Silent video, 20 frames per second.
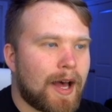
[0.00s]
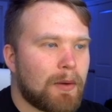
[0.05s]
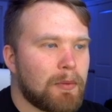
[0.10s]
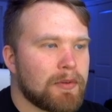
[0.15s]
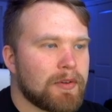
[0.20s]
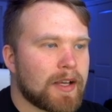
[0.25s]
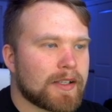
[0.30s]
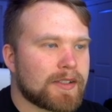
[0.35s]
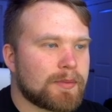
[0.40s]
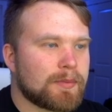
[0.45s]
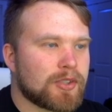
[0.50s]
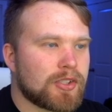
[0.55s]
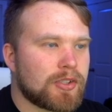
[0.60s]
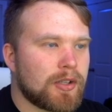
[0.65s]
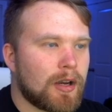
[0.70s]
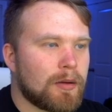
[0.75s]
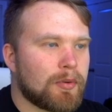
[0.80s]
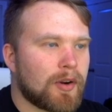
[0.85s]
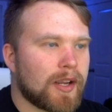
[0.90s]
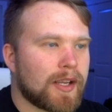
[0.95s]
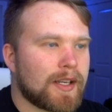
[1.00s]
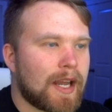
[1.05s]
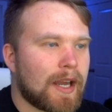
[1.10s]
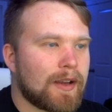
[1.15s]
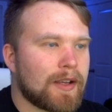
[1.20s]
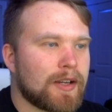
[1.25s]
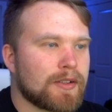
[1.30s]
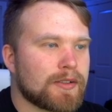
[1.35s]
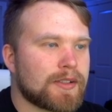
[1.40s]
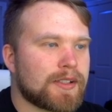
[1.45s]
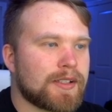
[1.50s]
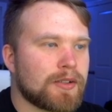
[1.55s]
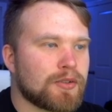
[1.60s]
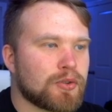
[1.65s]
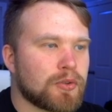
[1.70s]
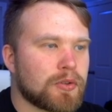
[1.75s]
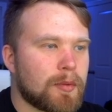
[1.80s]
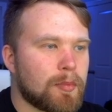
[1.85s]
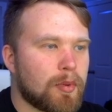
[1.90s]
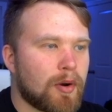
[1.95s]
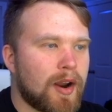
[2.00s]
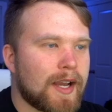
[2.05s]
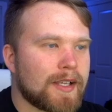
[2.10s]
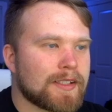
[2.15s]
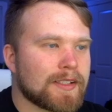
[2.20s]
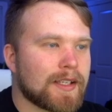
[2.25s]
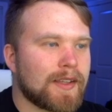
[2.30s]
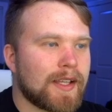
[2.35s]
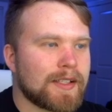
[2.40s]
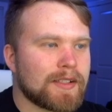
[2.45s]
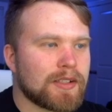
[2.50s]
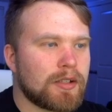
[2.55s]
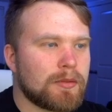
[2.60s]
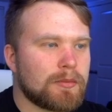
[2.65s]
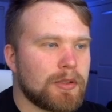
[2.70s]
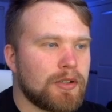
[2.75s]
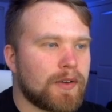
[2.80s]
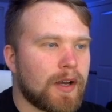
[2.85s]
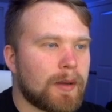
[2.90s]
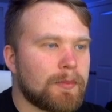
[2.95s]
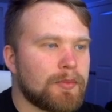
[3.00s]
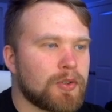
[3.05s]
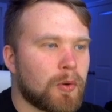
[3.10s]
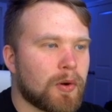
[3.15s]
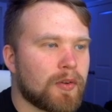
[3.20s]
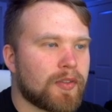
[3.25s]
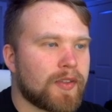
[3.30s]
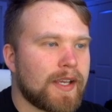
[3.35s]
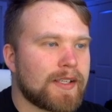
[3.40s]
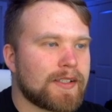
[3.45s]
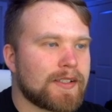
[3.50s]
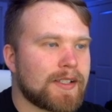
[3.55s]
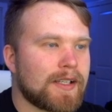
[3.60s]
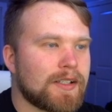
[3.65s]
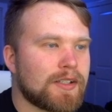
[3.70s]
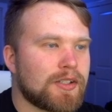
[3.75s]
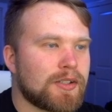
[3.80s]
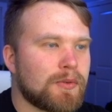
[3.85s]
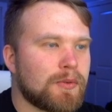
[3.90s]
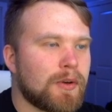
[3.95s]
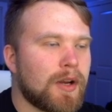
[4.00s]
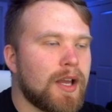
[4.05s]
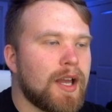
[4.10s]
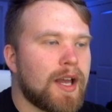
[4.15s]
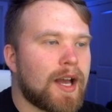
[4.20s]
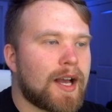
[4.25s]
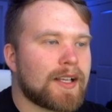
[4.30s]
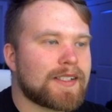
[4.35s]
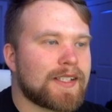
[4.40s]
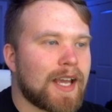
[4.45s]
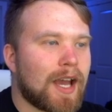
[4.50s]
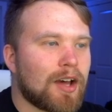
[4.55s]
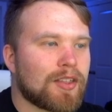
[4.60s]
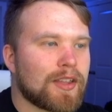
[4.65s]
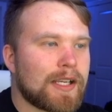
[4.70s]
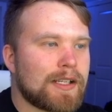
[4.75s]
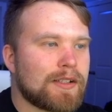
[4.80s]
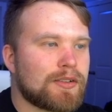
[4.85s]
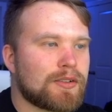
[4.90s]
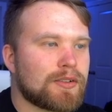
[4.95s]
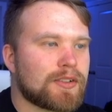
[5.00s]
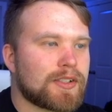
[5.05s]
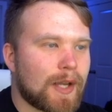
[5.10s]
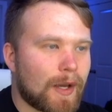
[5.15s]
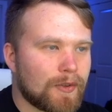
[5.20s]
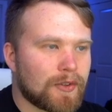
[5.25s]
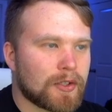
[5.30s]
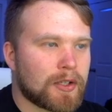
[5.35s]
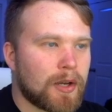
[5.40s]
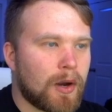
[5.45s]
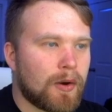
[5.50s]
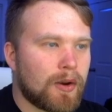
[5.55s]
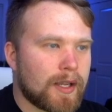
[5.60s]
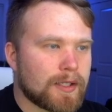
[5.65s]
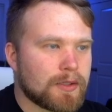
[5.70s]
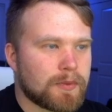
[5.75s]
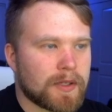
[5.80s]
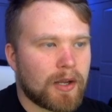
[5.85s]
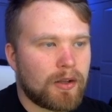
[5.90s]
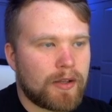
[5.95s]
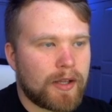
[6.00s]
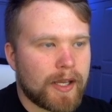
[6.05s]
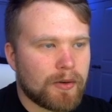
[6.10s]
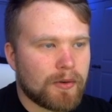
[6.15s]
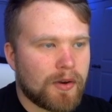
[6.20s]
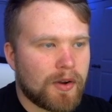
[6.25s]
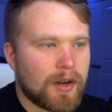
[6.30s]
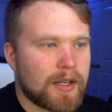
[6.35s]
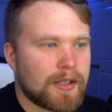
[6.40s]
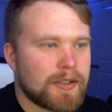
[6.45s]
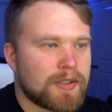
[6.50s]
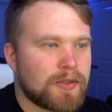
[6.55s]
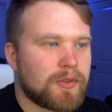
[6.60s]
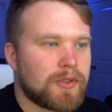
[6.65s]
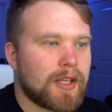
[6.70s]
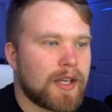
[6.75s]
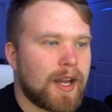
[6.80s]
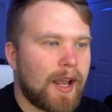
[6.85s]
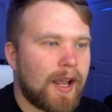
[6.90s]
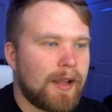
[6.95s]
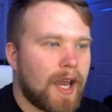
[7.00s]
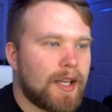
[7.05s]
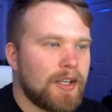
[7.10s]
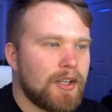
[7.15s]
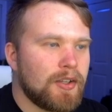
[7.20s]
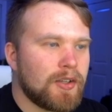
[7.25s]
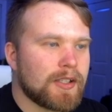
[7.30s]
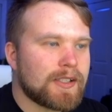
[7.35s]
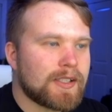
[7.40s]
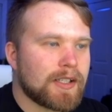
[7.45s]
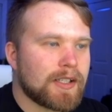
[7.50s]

We got some snow breaking out here in central Nebraska. That's going to move up northeast into southeastern South Dakota as we go later on into today. And then you can